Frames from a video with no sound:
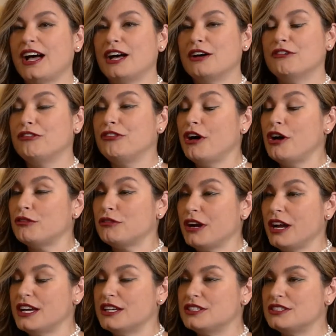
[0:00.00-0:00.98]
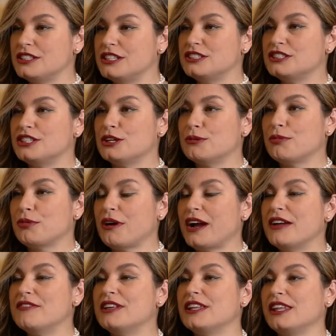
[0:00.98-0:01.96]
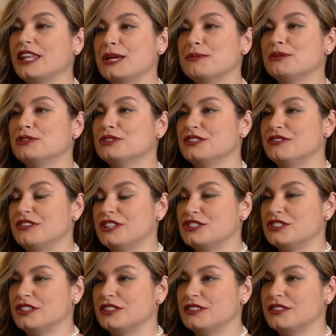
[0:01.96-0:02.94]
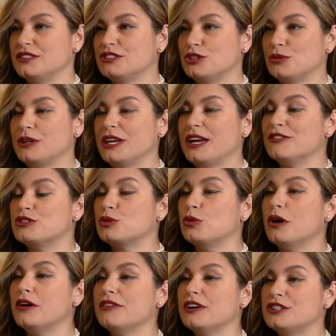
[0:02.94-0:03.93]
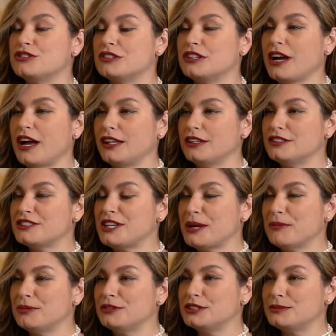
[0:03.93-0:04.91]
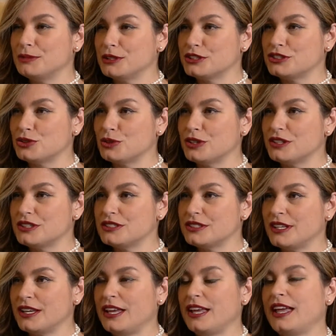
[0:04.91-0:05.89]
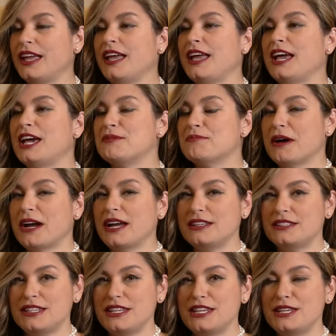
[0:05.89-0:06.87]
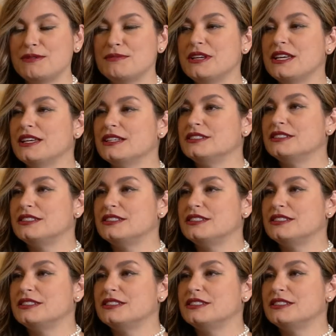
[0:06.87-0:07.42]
Fall Rush is their private label division. So we have 1,200 college campus bookstores, and my team is